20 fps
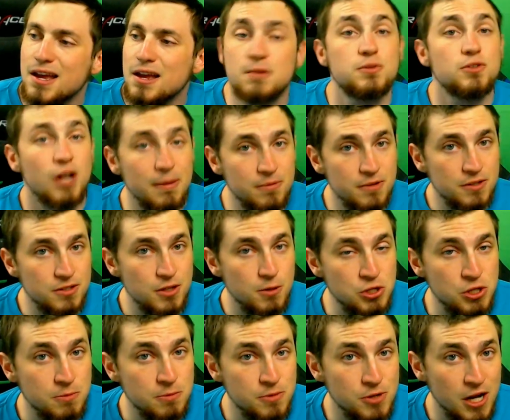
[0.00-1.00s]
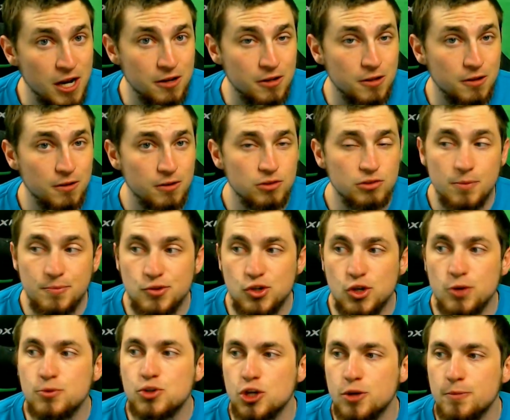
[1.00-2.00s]
Subscribe subscribe to this YouTube channel.
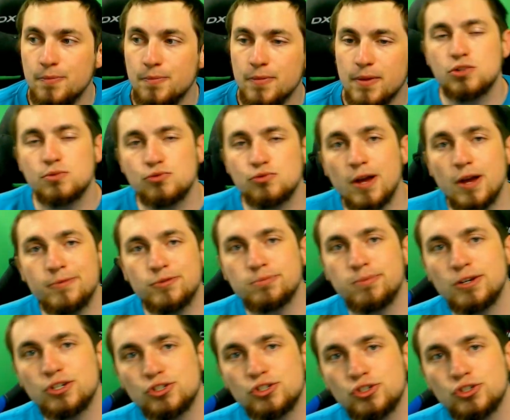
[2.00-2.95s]
YouTube. Subscribe to